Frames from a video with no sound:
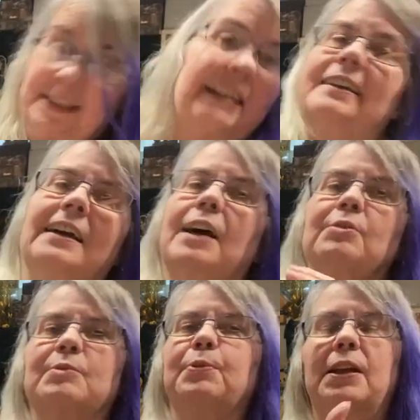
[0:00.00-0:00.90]
And I
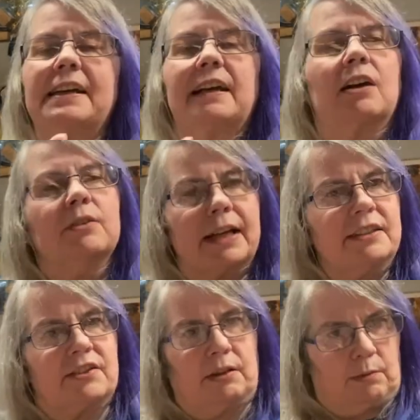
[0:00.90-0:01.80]
was playing, okay,
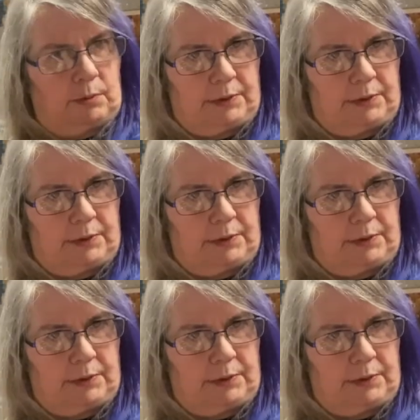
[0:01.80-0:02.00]
so